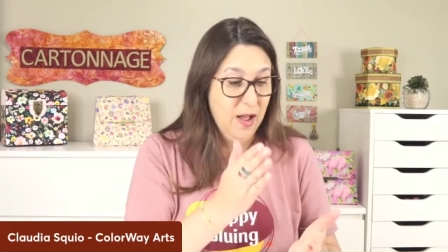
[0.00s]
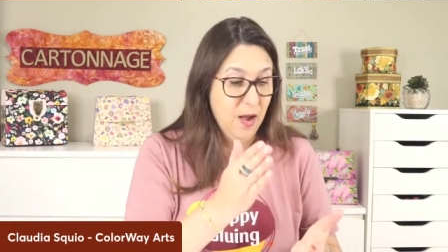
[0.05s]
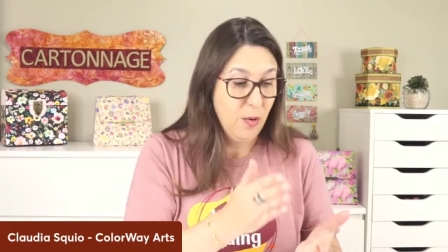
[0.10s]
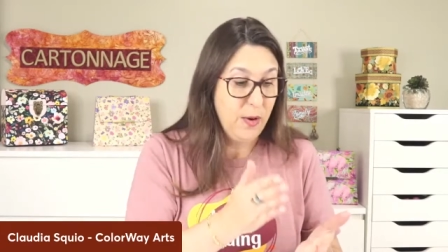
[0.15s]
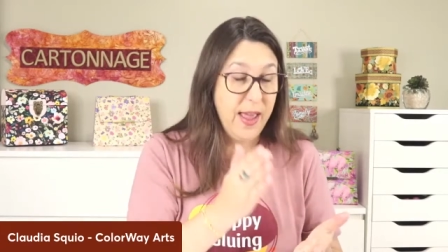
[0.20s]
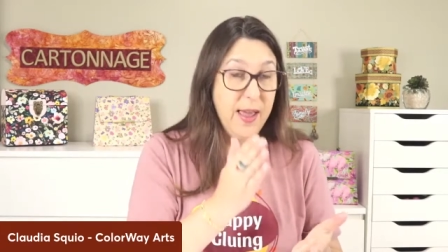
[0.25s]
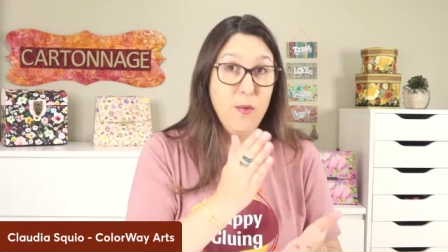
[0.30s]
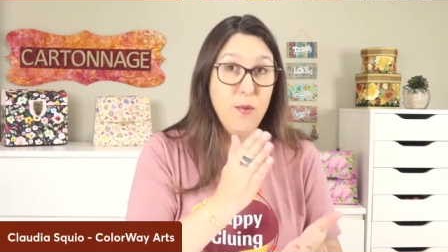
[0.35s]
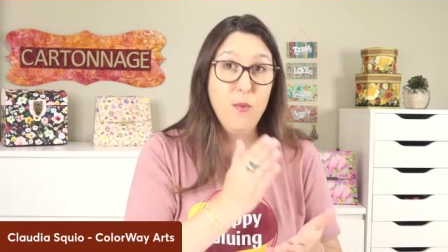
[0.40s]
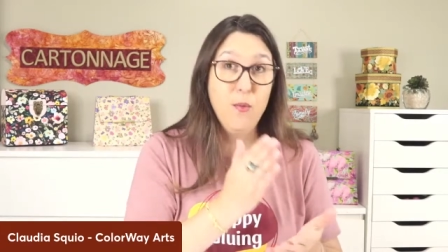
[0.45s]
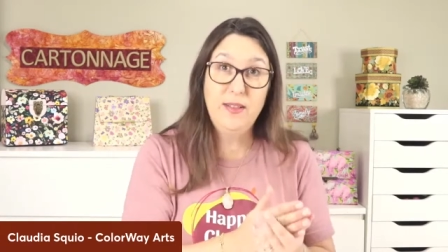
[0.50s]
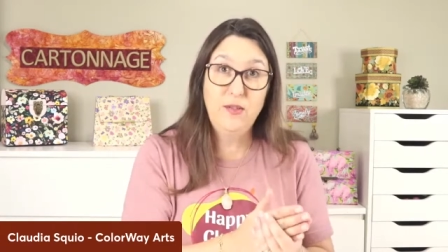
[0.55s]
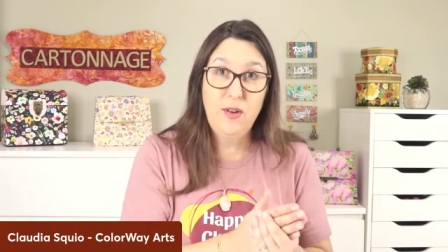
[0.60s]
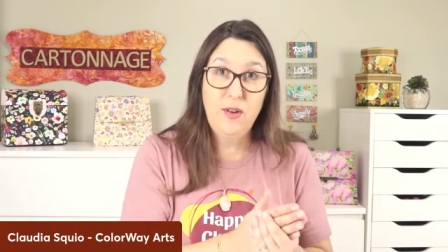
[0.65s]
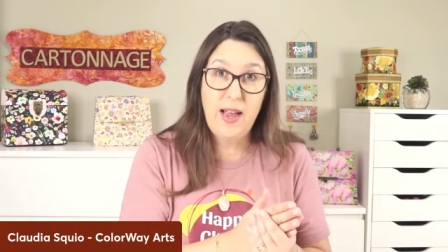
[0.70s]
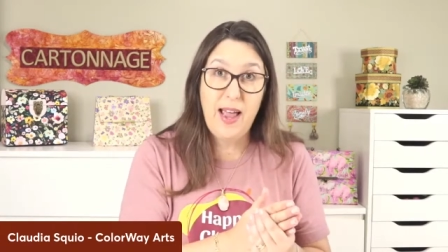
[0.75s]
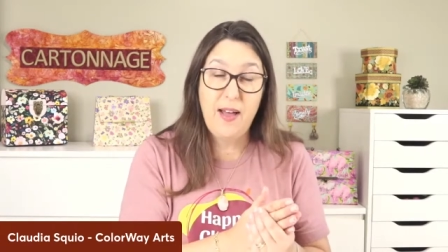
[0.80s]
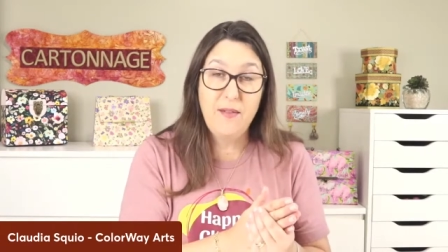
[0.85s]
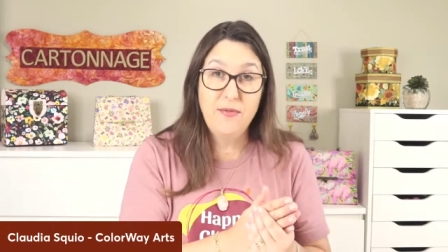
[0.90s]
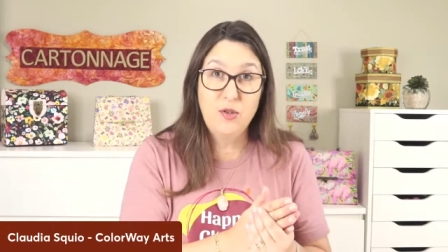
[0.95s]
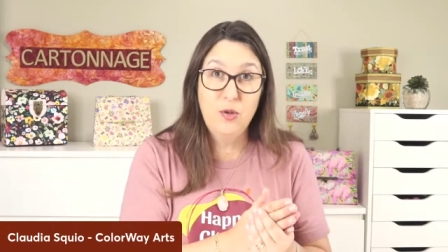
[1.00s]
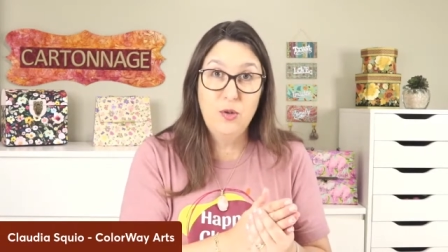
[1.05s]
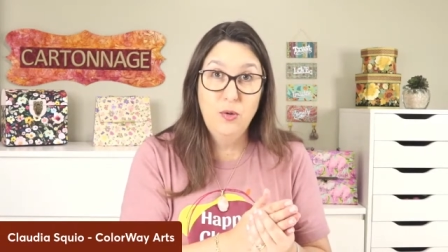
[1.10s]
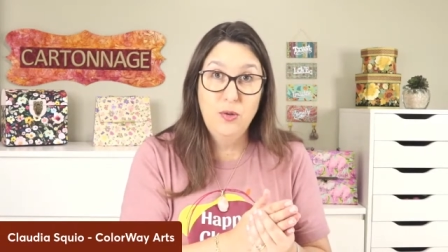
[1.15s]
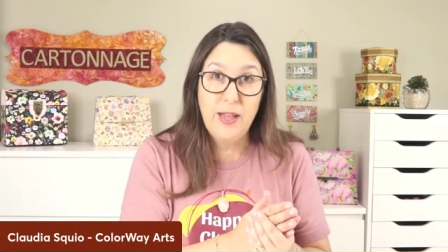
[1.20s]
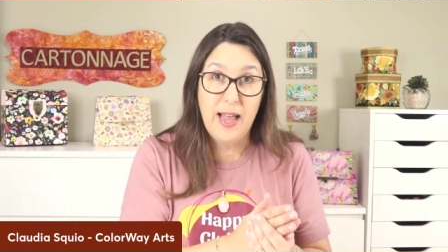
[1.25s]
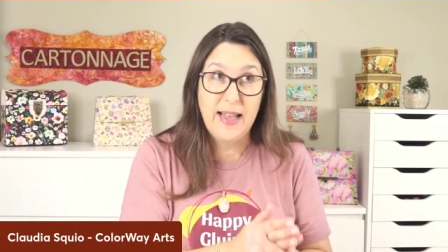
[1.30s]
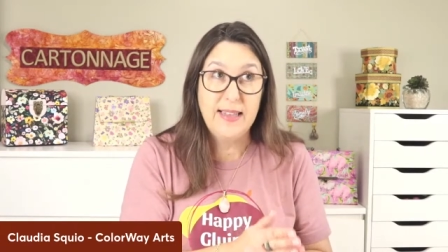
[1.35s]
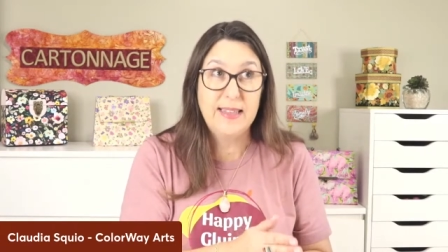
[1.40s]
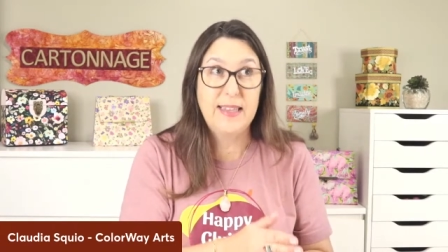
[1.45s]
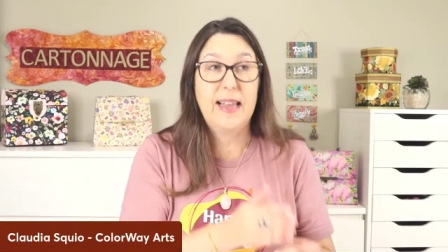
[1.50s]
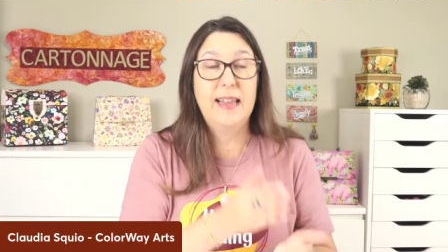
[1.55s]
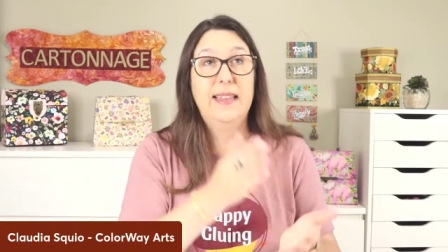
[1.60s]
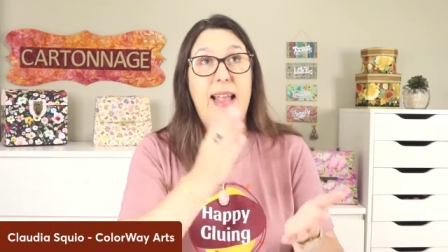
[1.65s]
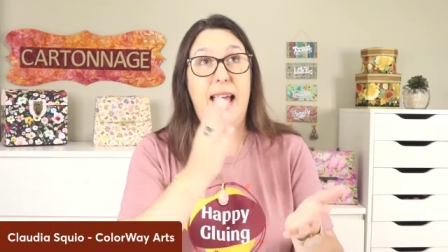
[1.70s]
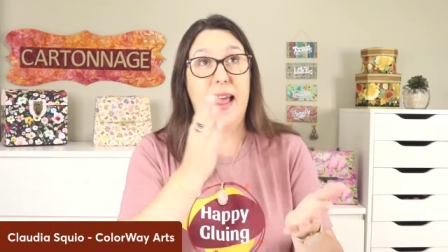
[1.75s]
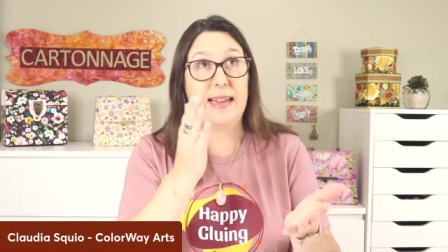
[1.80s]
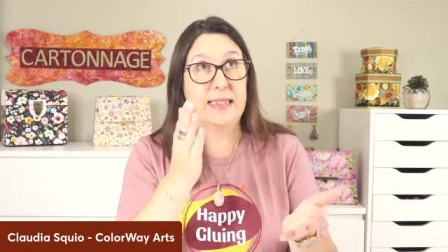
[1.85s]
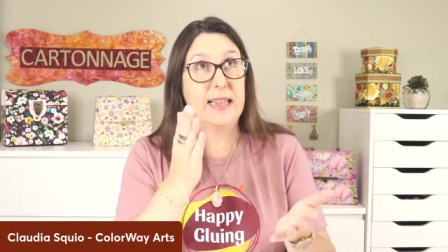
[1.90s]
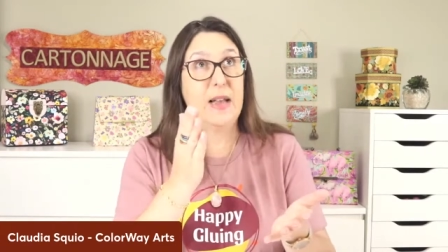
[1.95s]
okay what do i have to do that
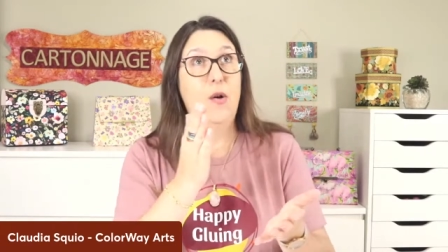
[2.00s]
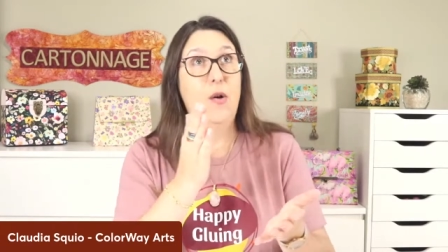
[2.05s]
next